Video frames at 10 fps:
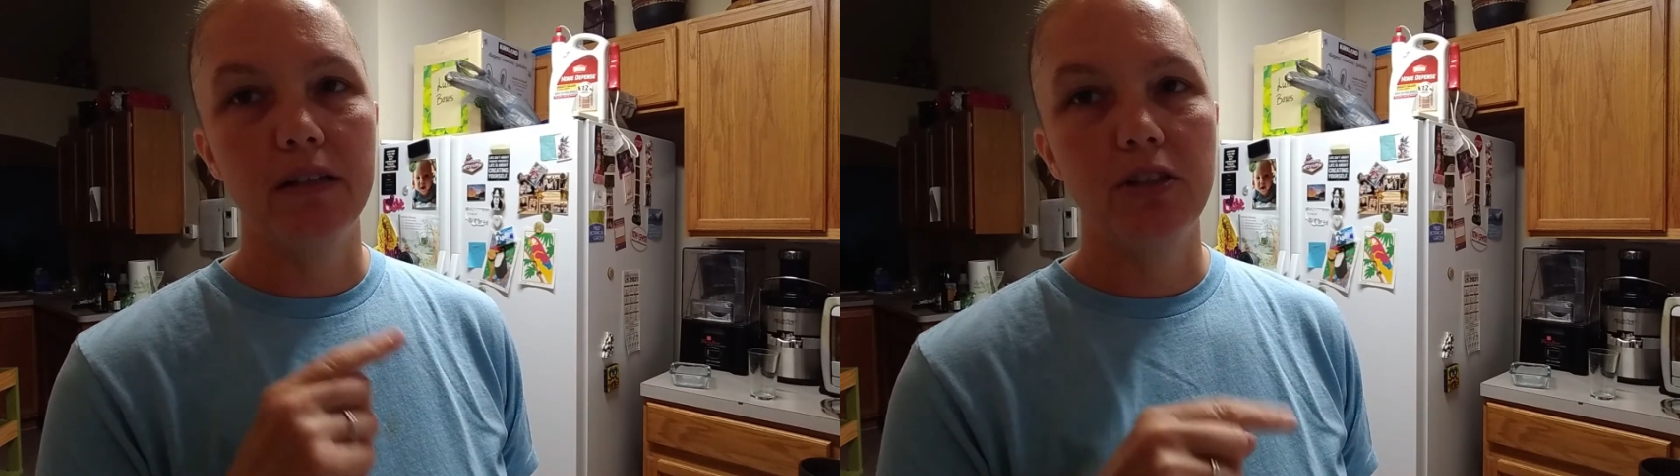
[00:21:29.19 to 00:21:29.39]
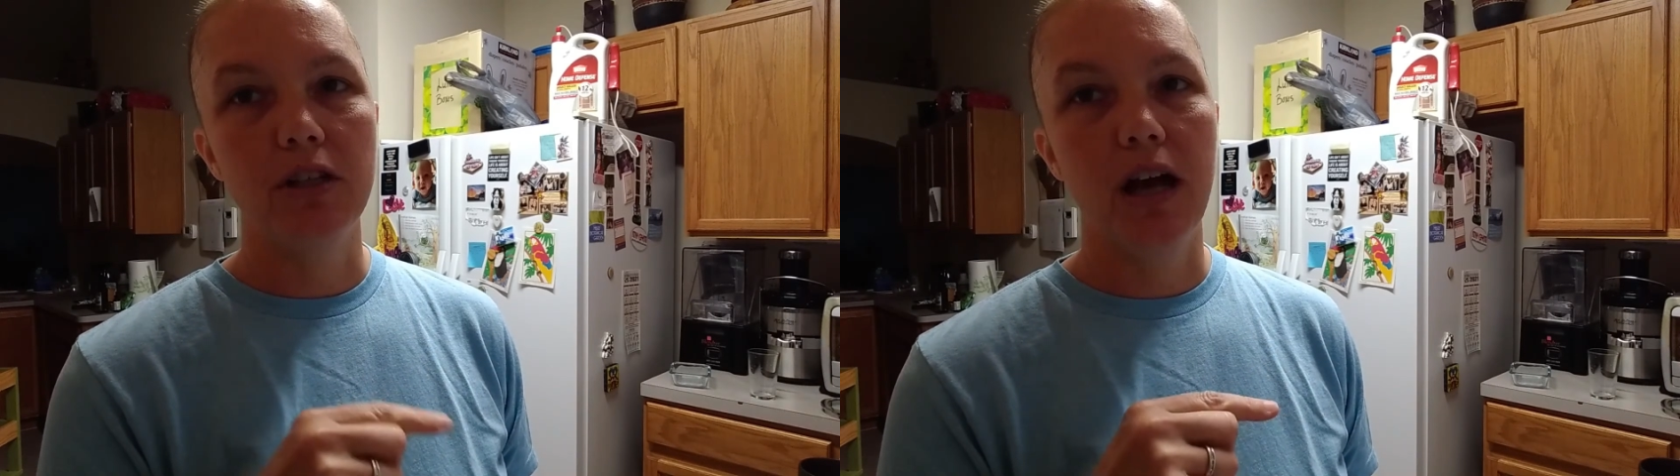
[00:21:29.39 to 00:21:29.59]

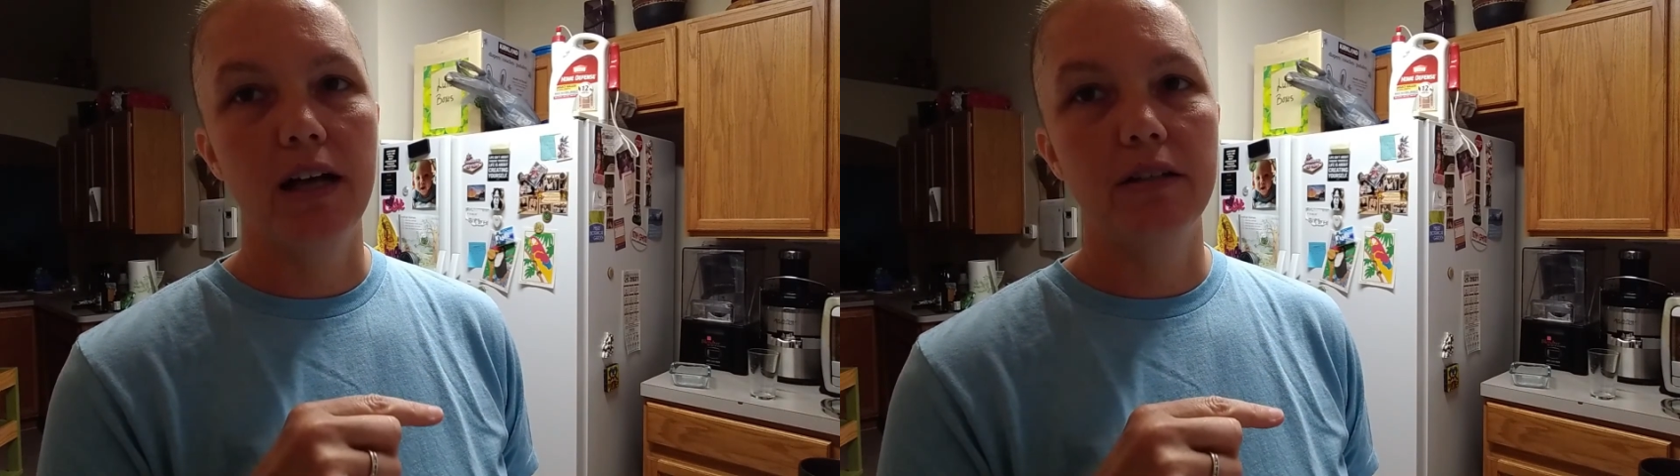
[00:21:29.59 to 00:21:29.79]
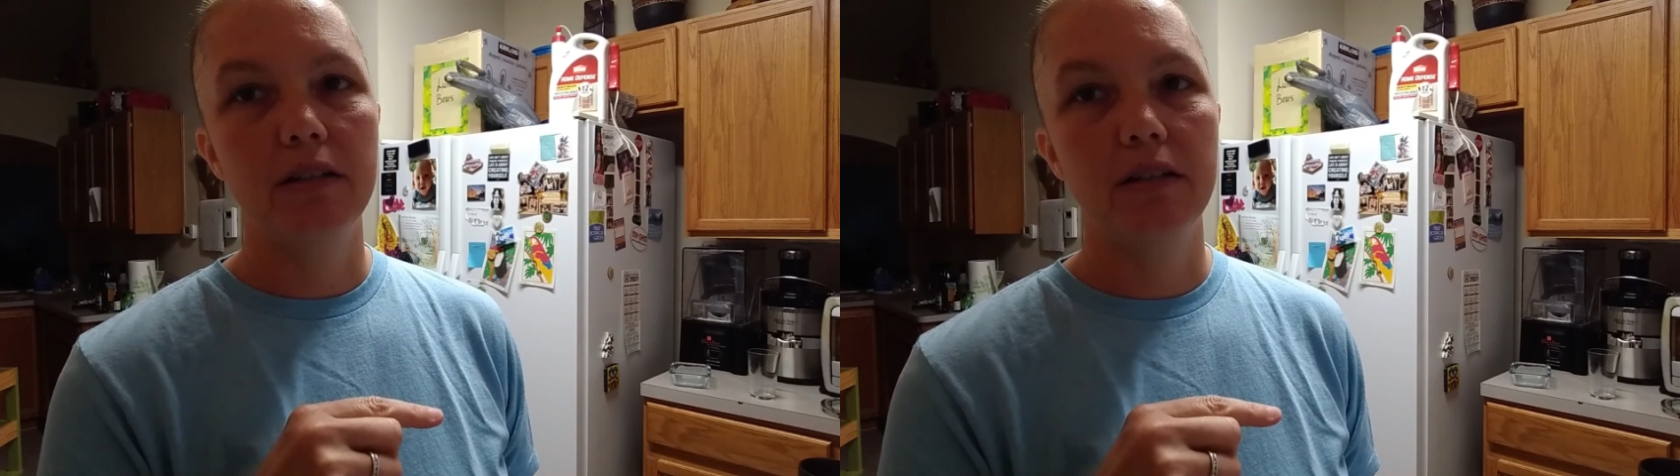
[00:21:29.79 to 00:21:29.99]
a
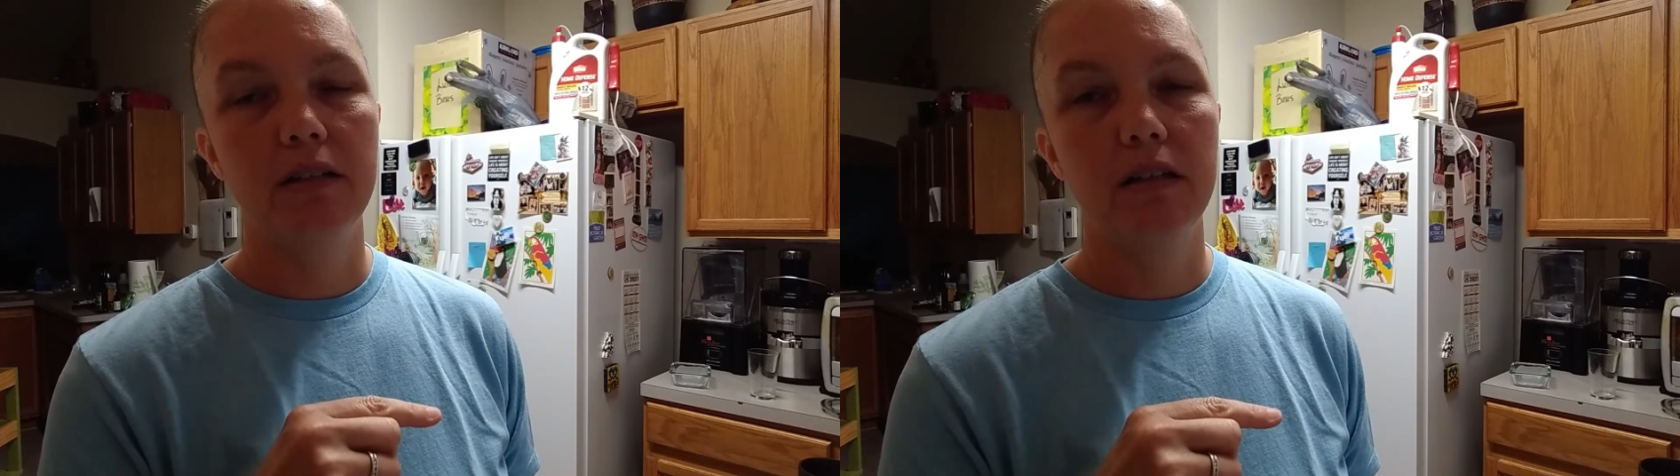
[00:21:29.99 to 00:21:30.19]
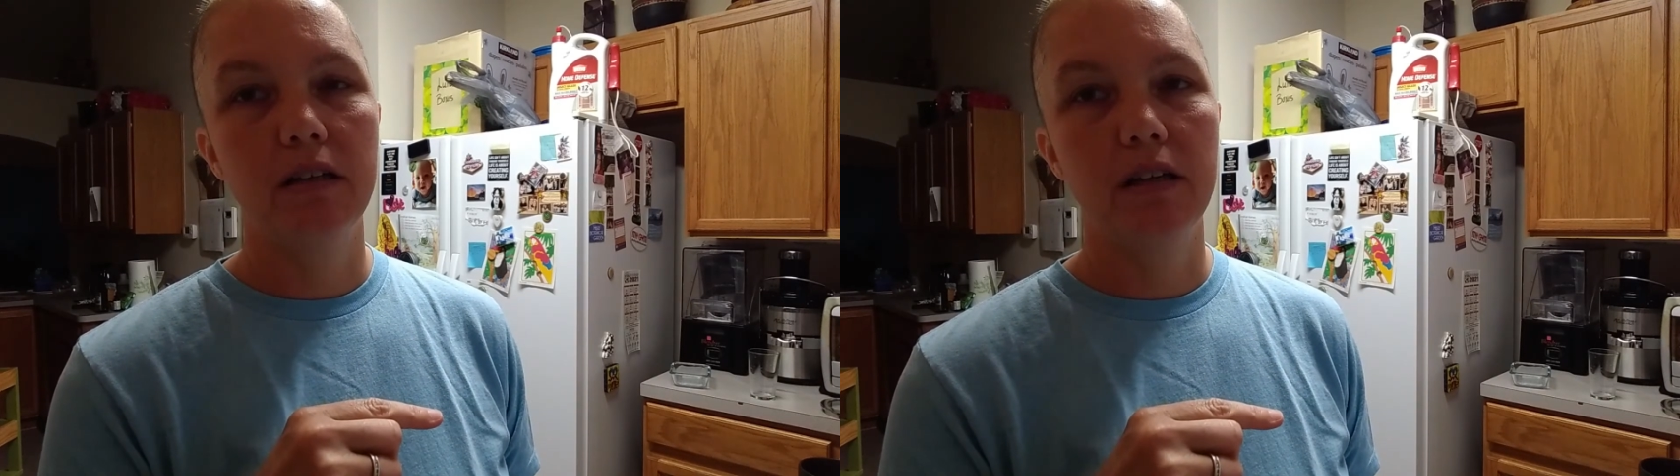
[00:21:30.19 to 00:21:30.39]
shot
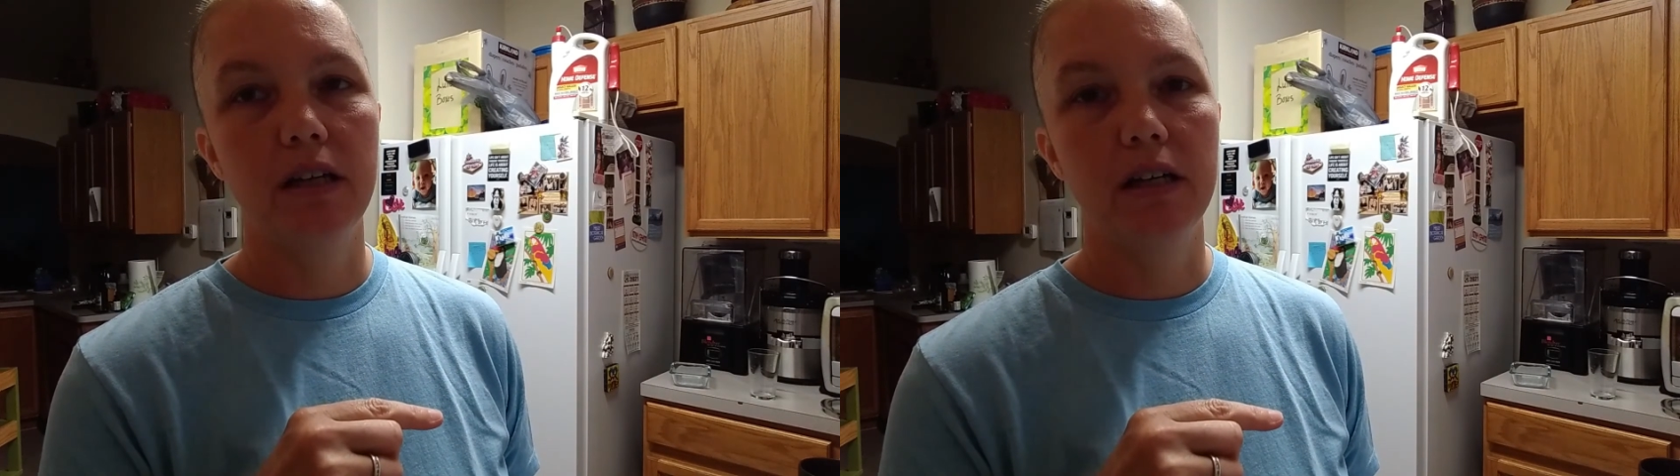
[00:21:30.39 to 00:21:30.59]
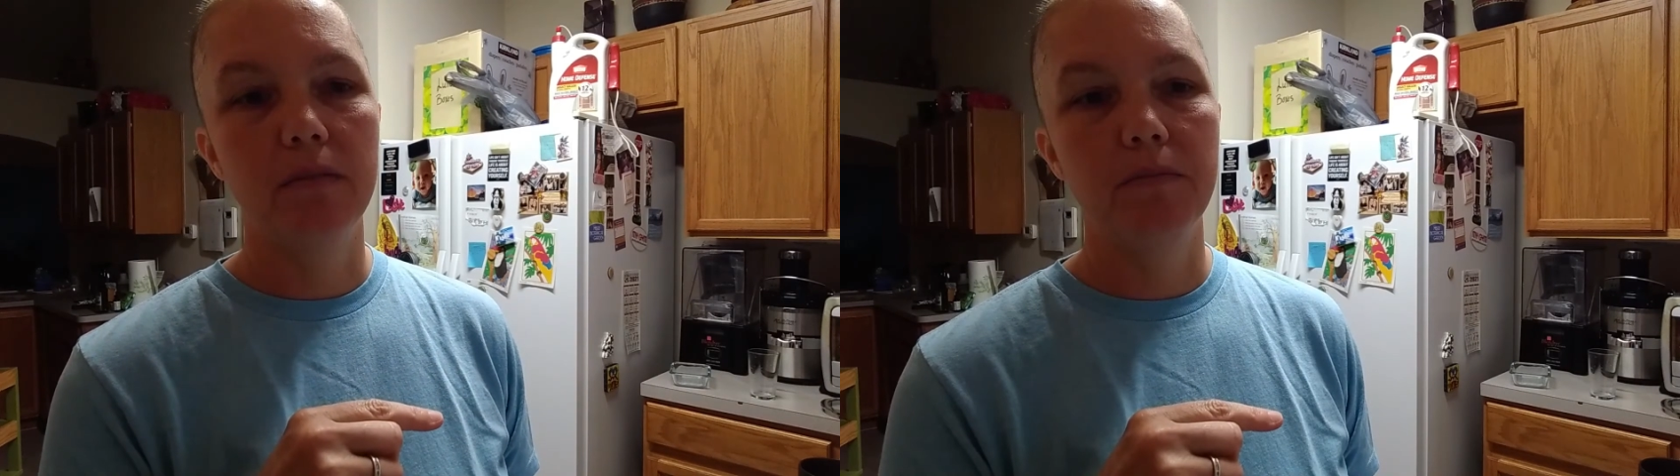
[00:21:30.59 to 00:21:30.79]

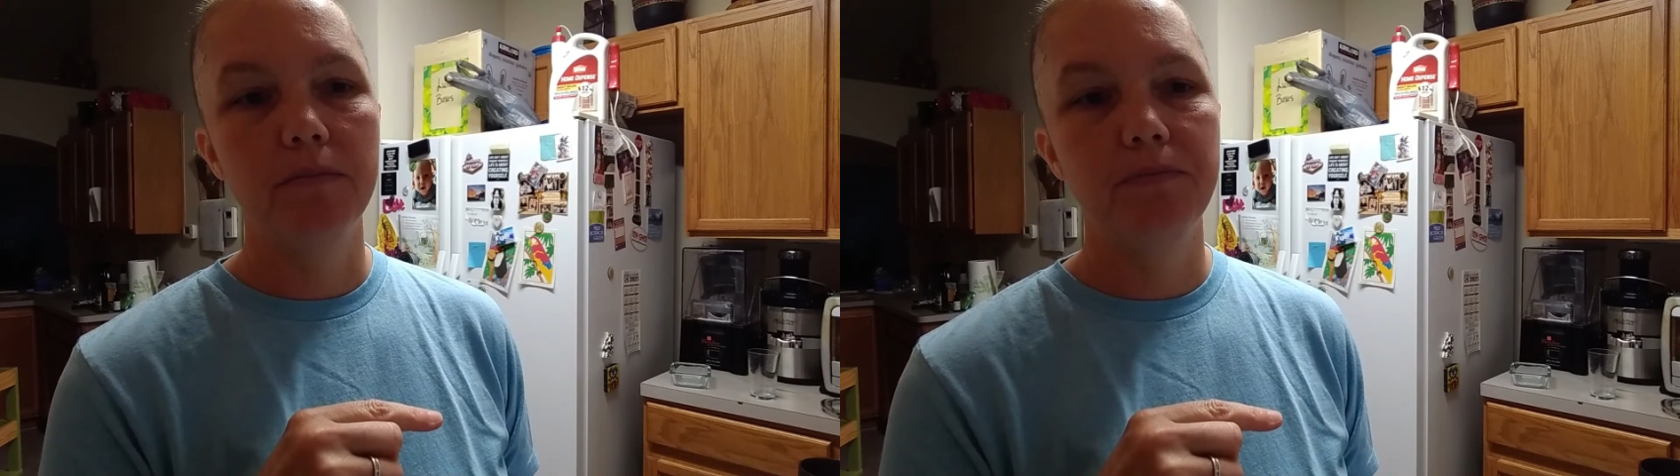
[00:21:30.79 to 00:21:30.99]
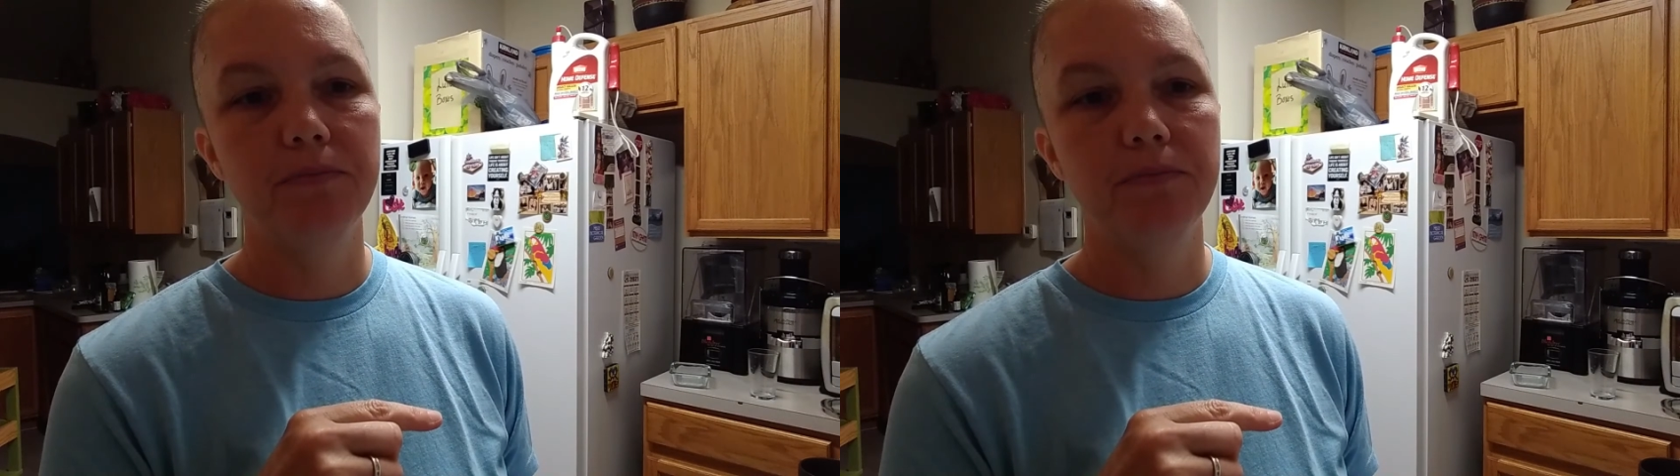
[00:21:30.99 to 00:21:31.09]
of